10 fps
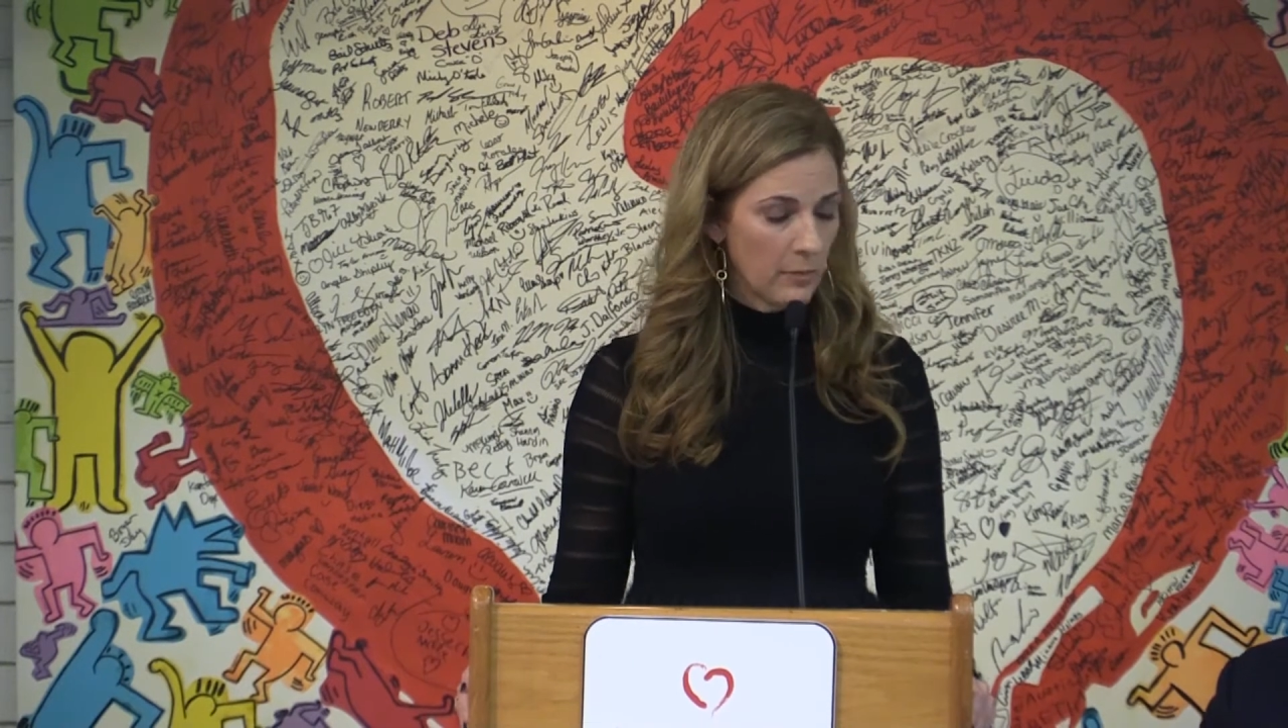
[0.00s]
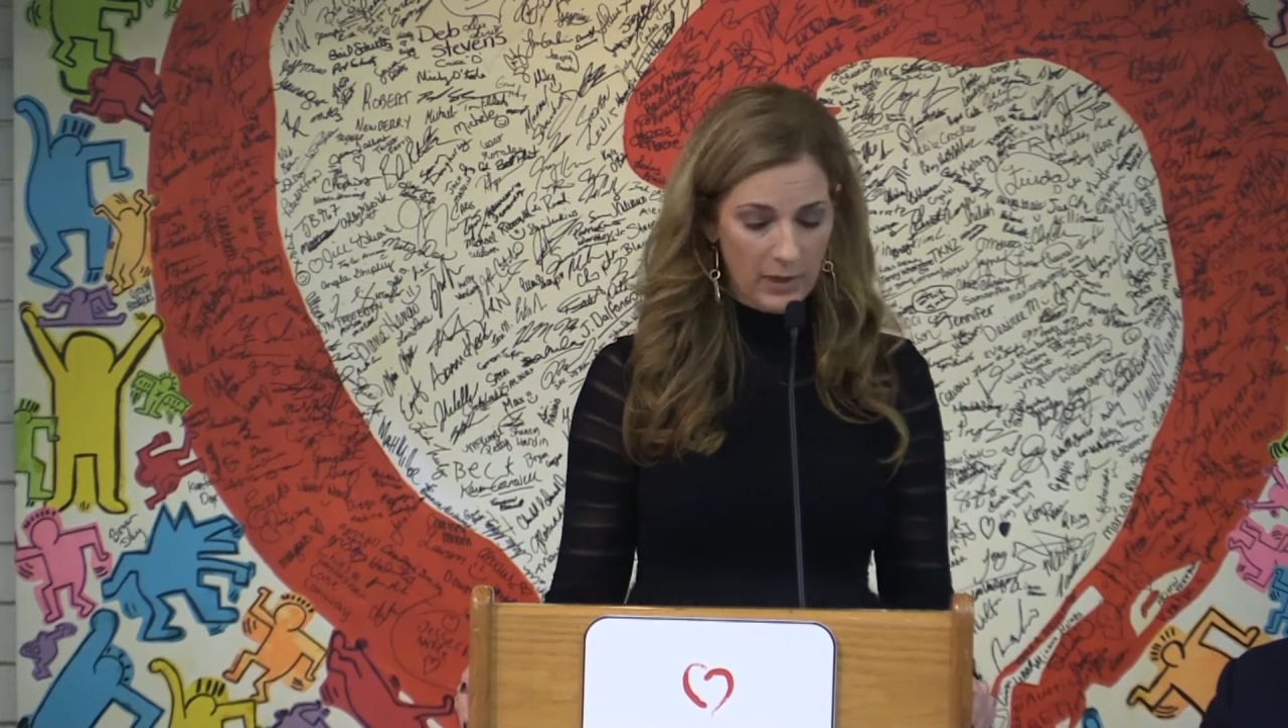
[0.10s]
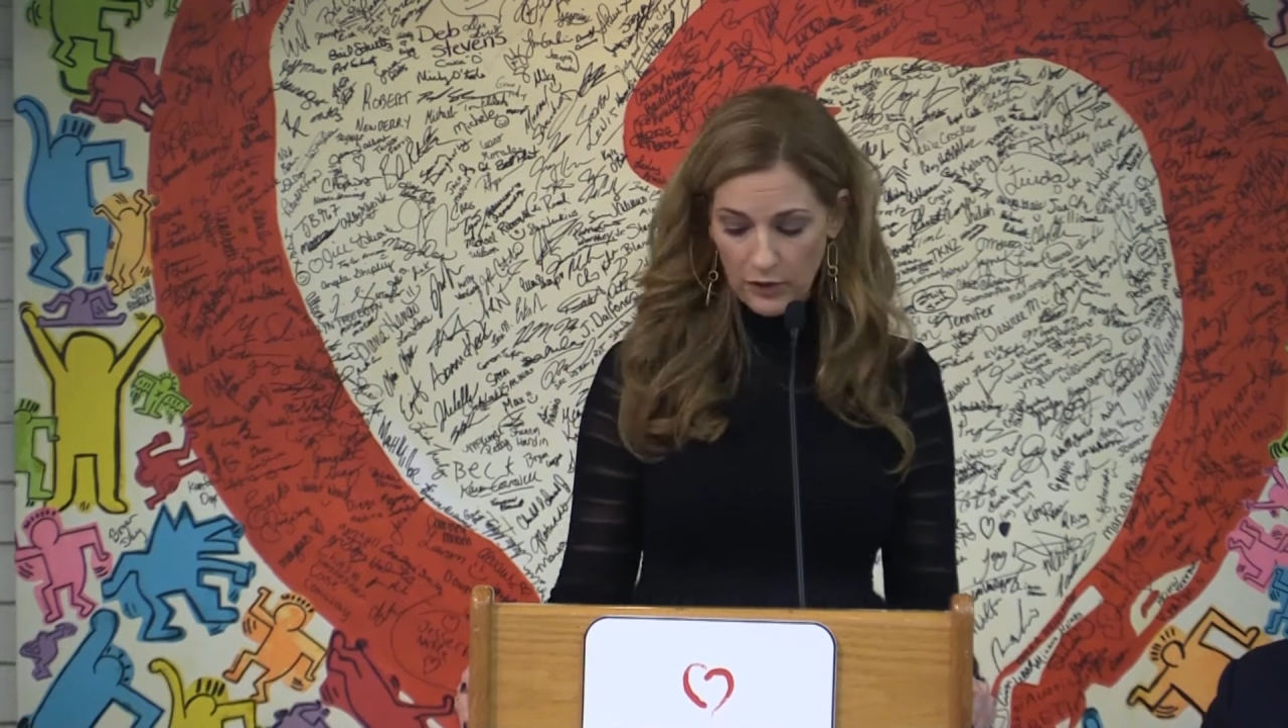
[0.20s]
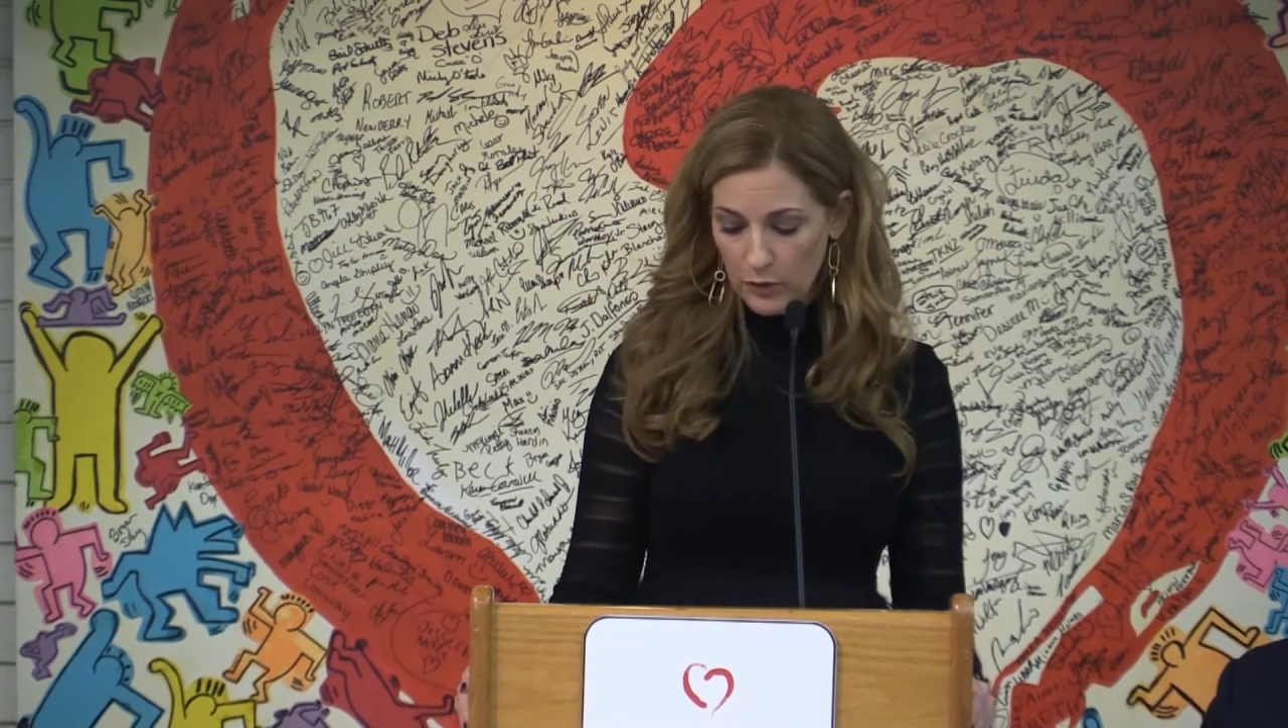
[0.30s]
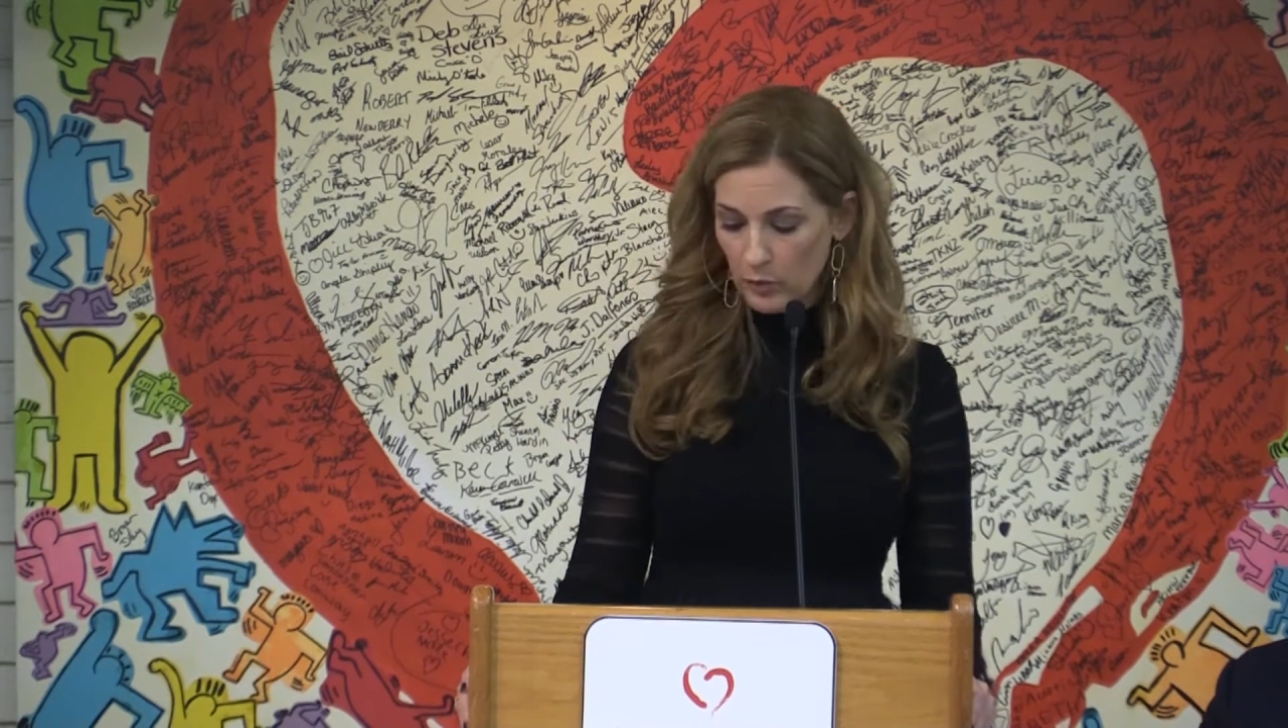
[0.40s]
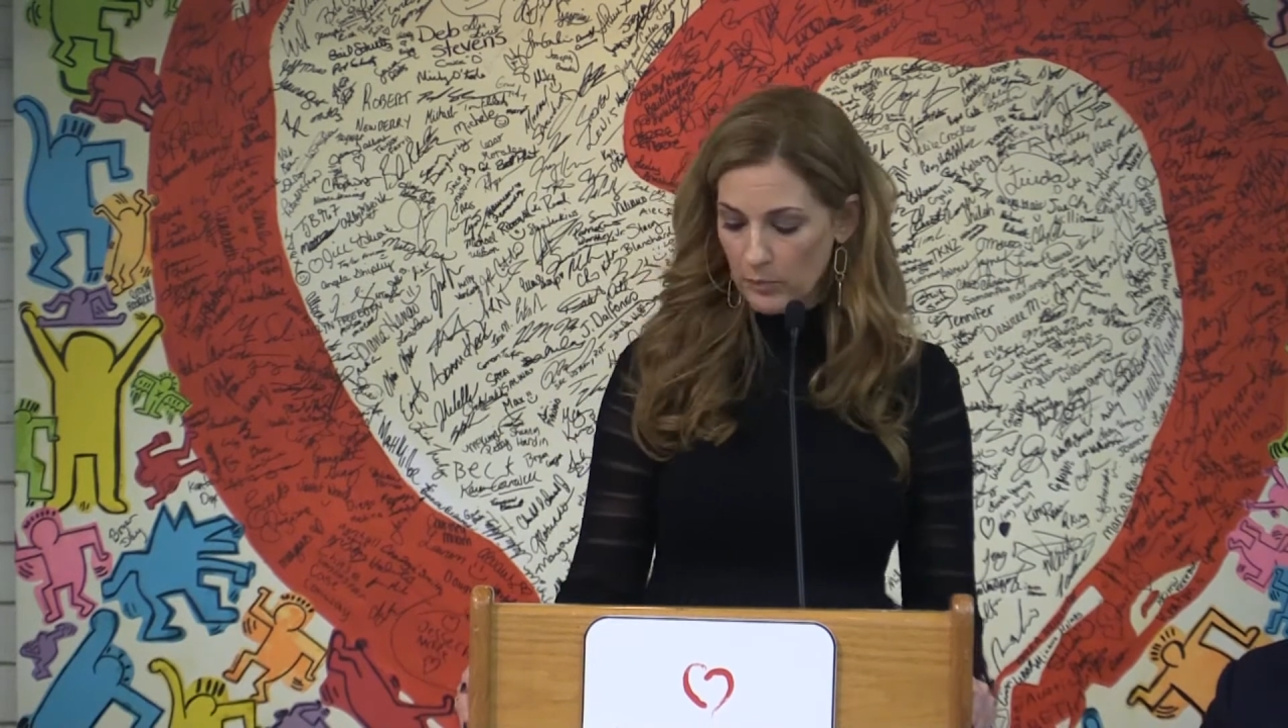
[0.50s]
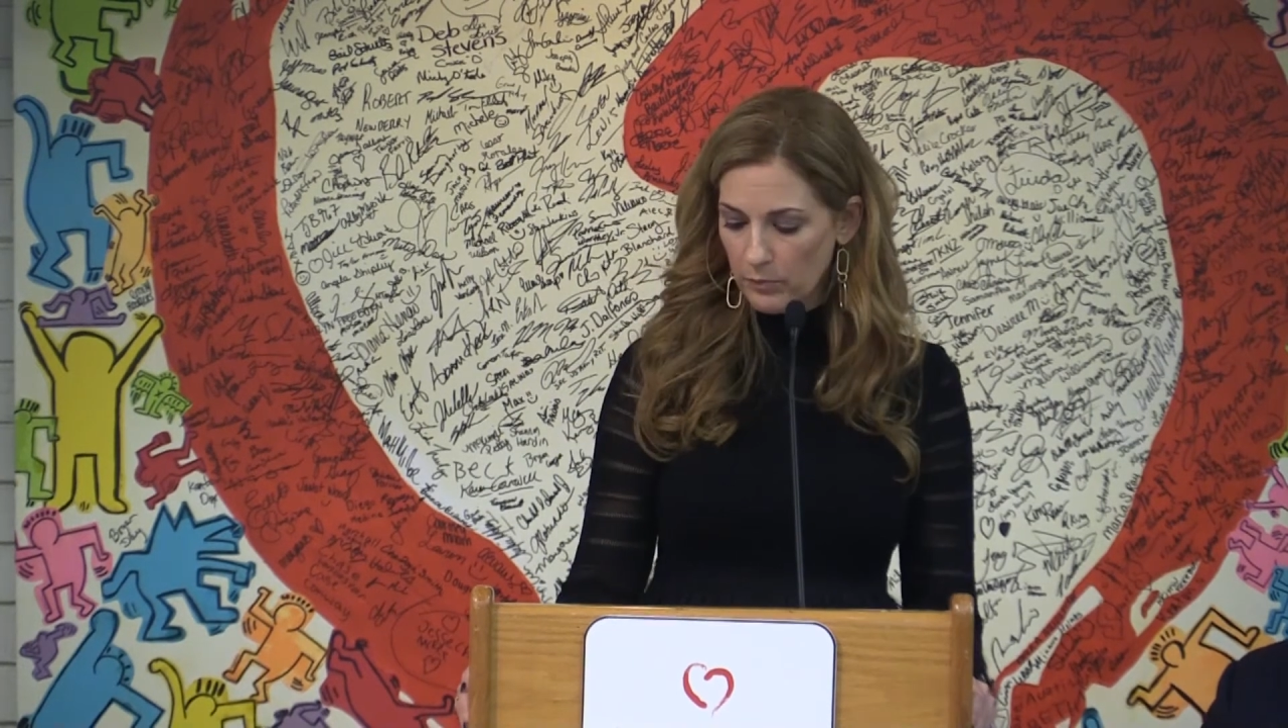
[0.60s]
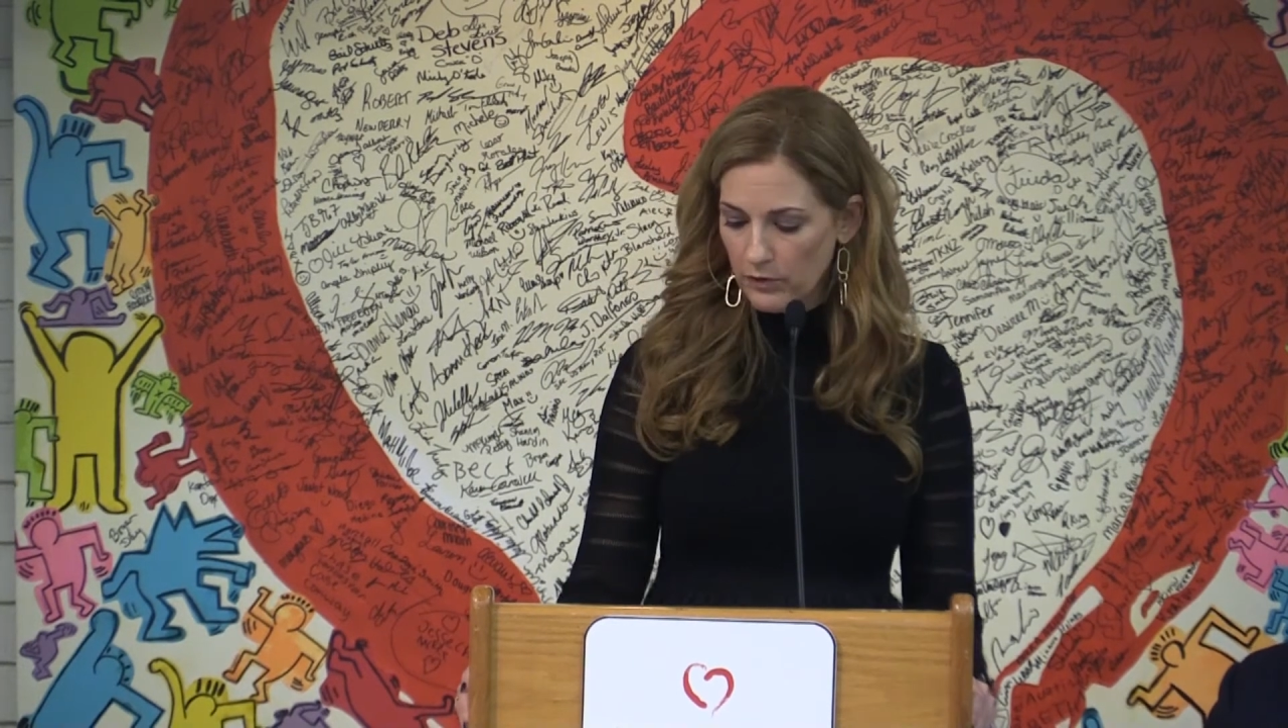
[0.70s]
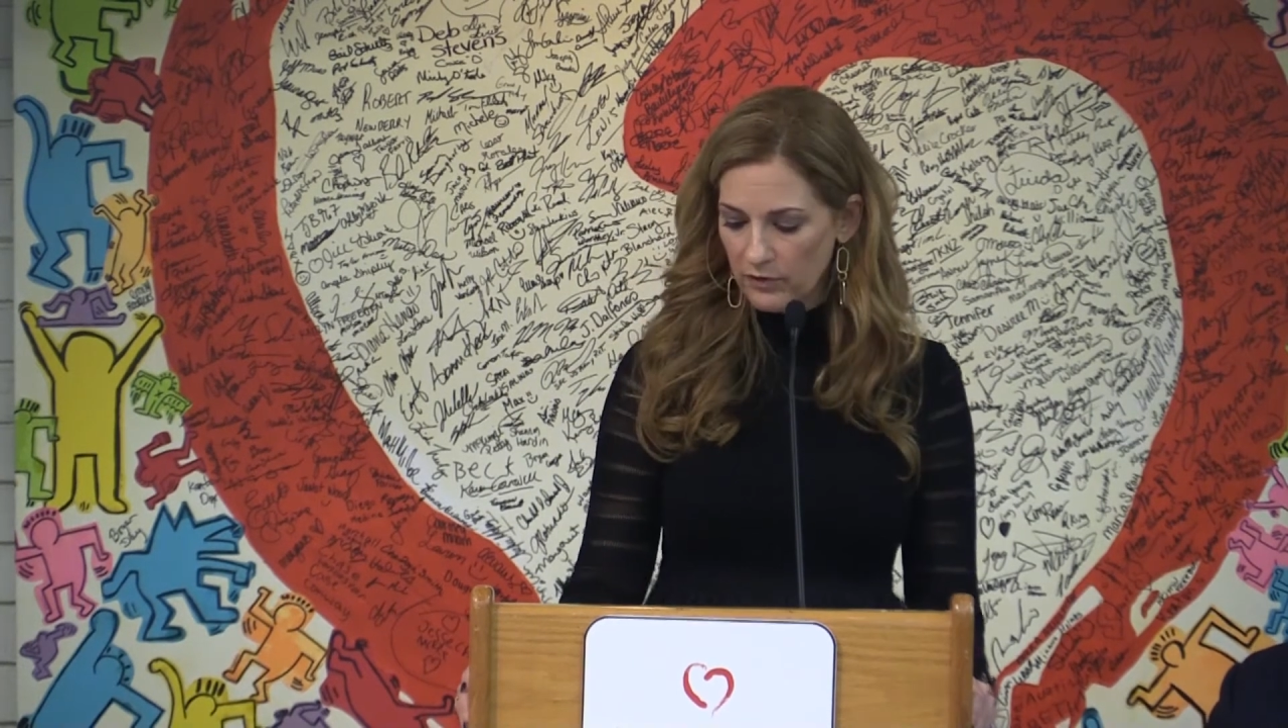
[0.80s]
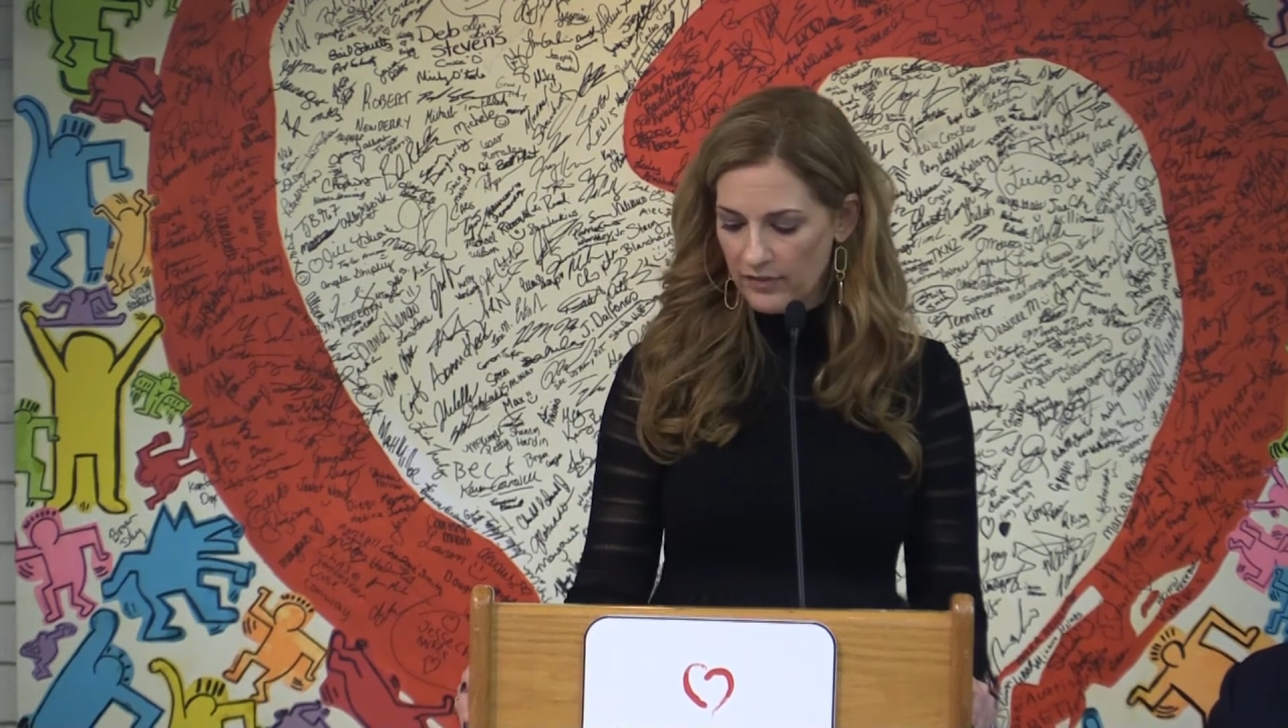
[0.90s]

about the ripple